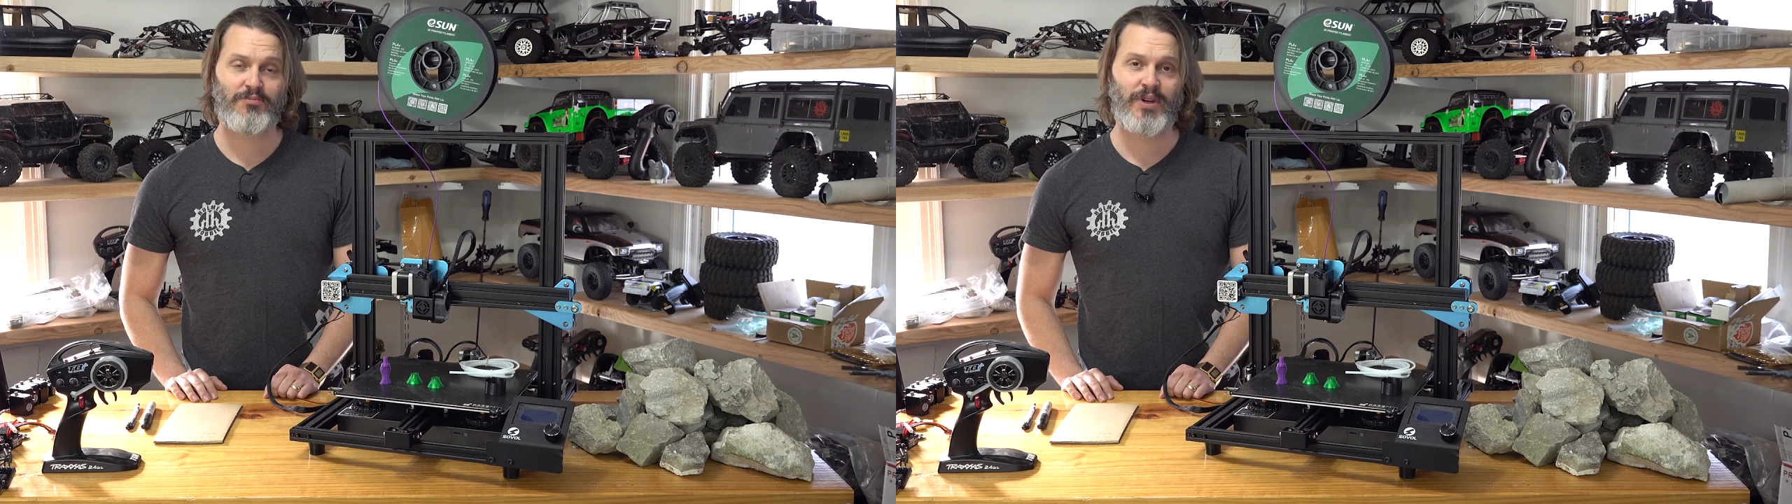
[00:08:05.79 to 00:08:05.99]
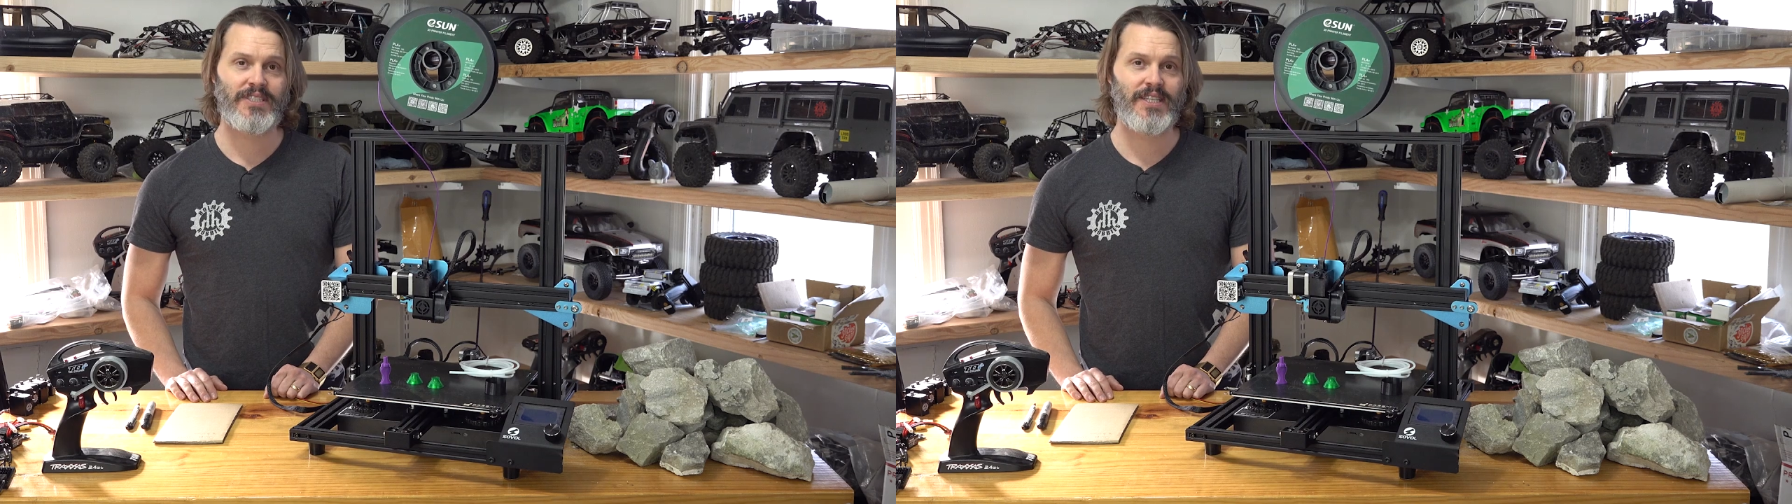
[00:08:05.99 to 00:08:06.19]

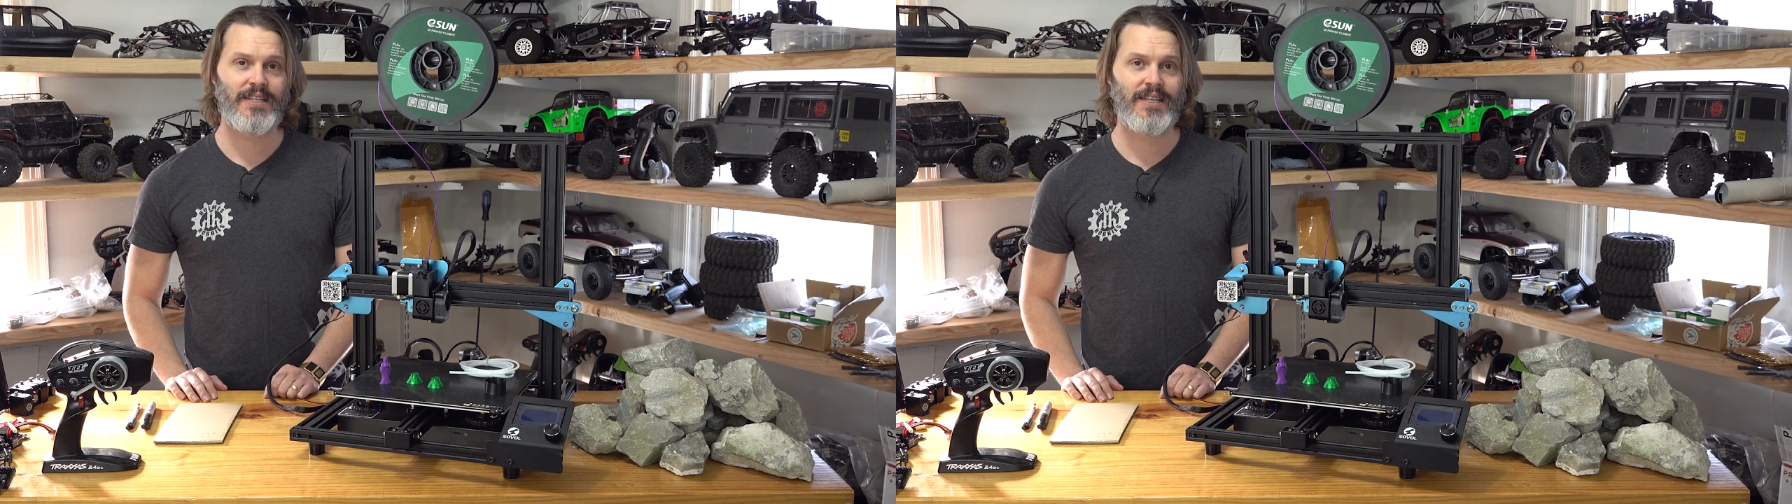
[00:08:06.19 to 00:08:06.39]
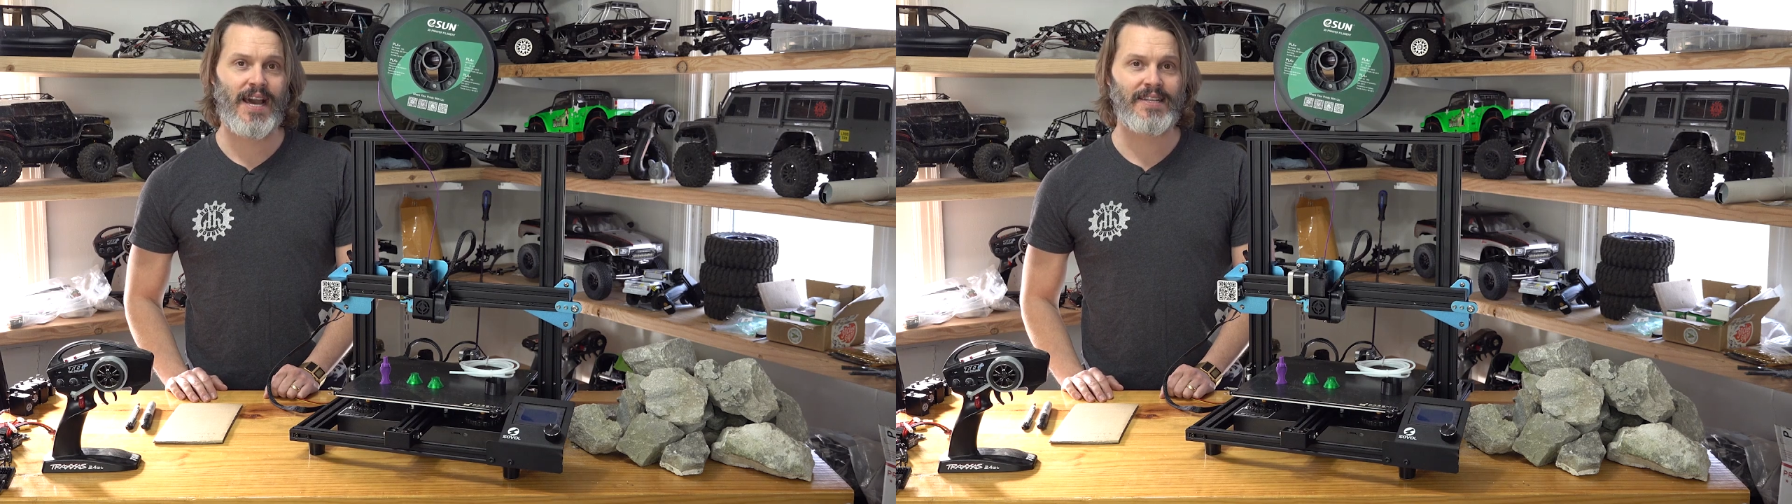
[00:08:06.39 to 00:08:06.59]
prints
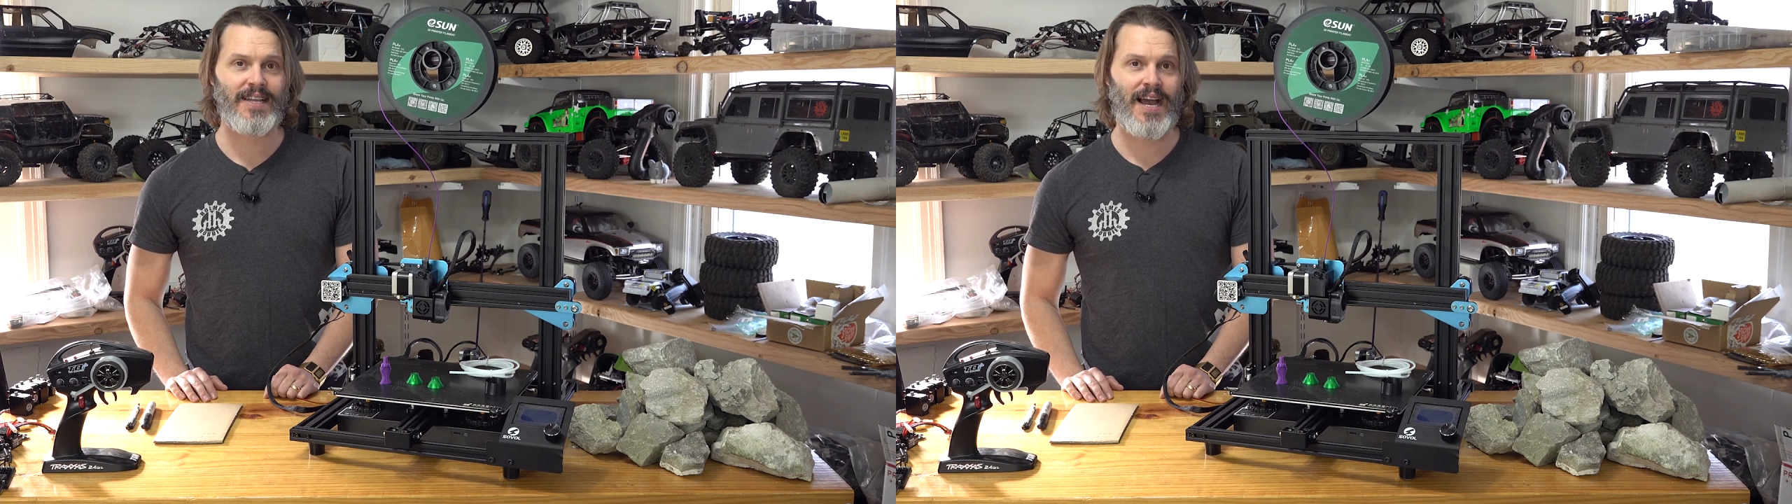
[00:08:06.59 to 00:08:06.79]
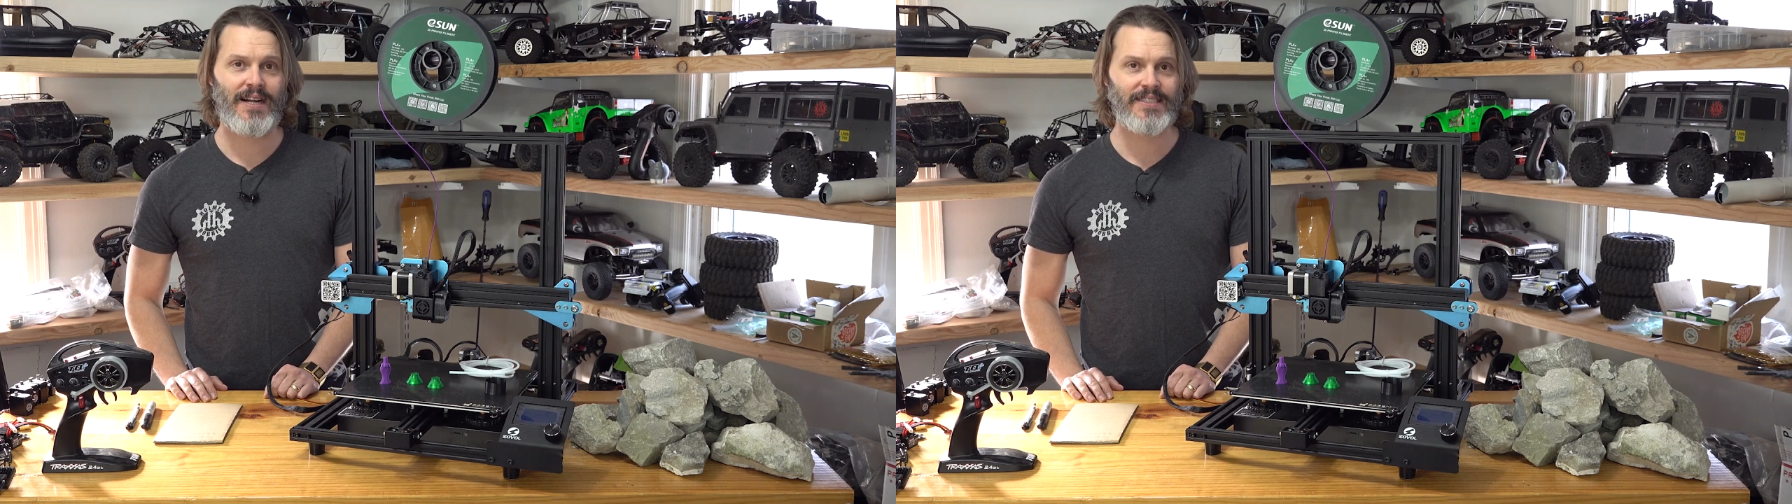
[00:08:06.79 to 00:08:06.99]
in, got it
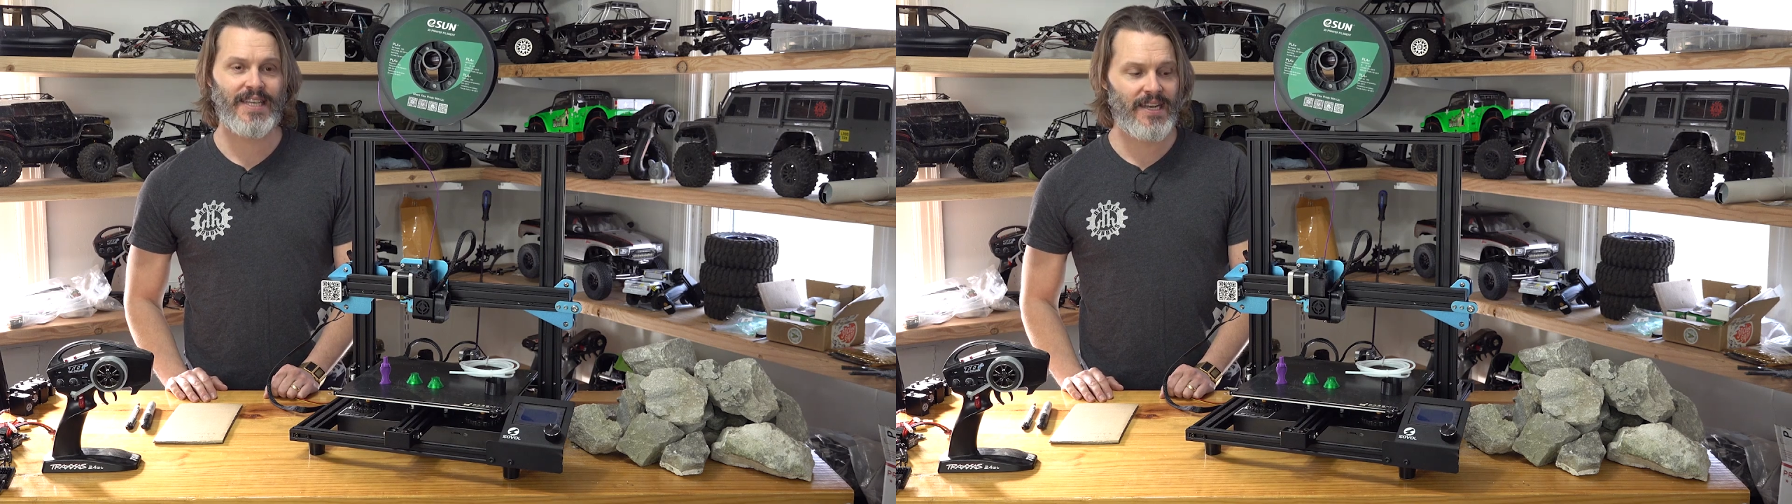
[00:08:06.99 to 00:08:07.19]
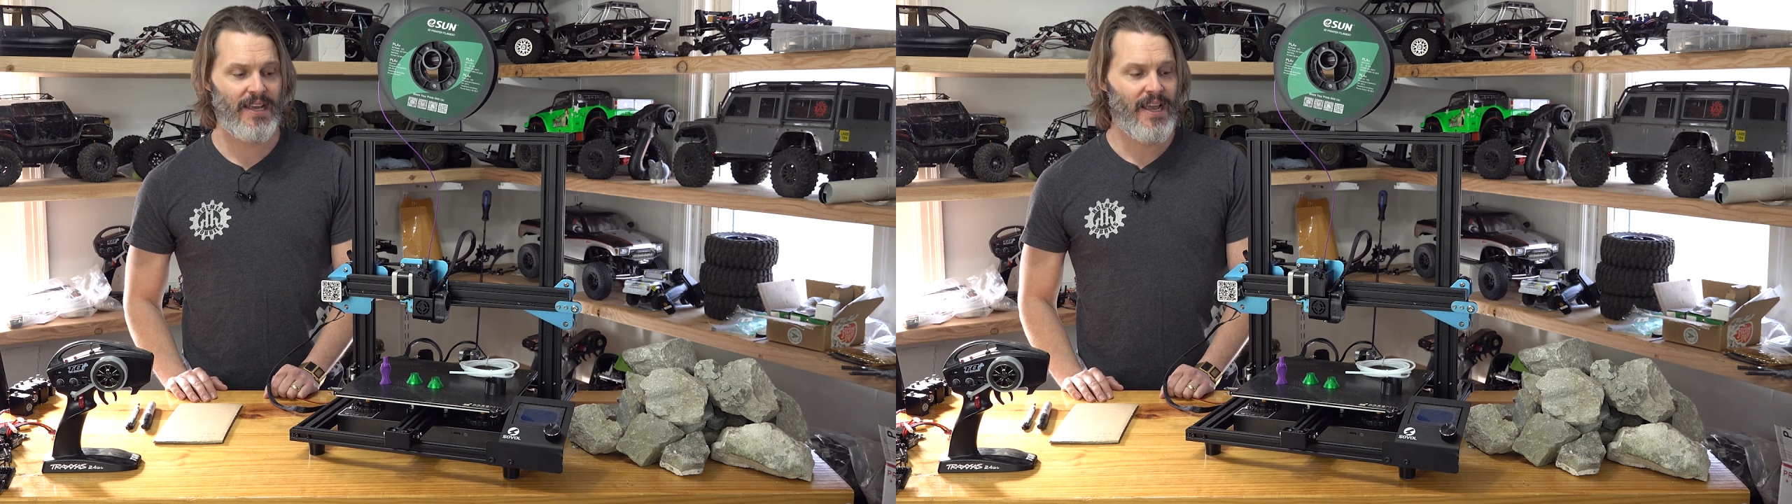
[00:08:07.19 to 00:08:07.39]
dialed in,